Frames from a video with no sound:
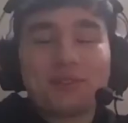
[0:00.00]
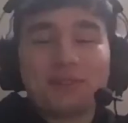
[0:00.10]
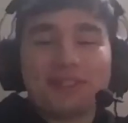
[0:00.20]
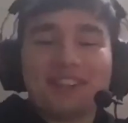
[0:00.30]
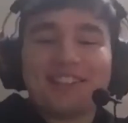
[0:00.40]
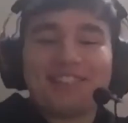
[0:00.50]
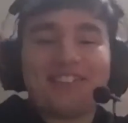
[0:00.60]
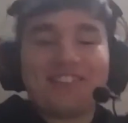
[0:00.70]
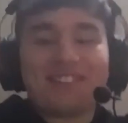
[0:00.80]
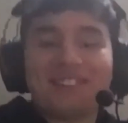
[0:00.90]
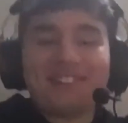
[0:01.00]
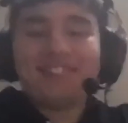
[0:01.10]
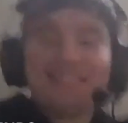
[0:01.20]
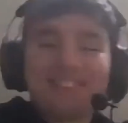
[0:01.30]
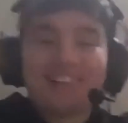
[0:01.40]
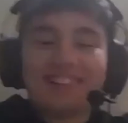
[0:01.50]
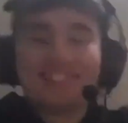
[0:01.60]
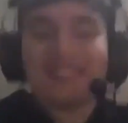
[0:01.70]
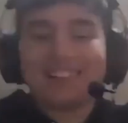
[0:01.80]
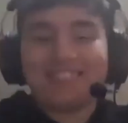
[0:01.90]
get the photo up? Should I get the
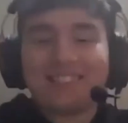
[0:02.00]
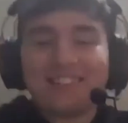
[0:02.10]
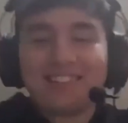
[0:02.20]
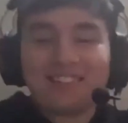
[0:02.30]
photo up?